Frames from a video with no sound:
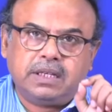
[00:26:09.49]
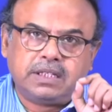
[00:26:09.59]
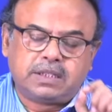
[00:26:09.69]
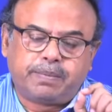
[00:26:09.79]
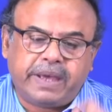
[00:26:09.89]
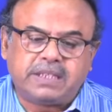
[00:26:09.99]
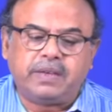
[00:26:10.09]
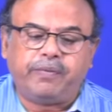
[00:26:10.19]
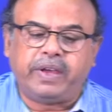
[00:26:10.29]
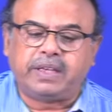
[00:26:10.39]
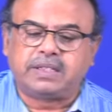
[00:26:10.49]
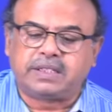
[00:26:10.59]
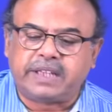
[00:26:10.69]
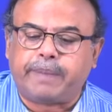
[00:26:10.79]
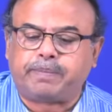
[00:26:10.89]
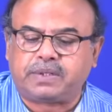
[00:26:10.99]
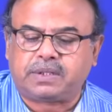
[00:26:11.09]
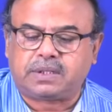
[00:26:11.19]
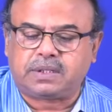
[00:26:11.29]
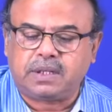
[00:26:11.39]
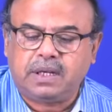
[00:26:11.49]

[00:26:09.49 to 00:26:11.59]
specific steps,